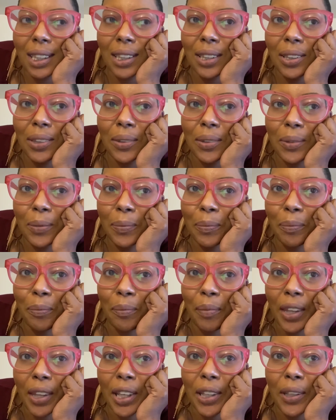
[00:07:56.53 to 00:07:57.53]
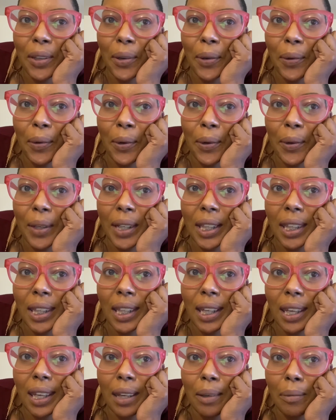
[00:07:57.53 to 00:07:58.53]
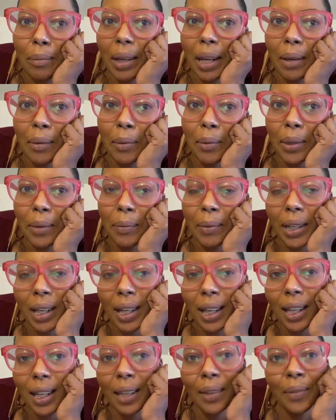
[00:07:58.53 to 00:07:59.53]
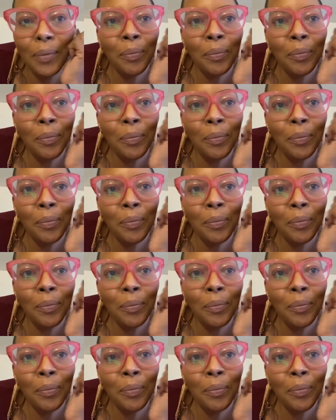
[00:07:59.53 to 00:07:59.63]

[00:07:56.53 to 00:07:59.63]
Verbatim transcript: You you don't know anything. Blah blah blah.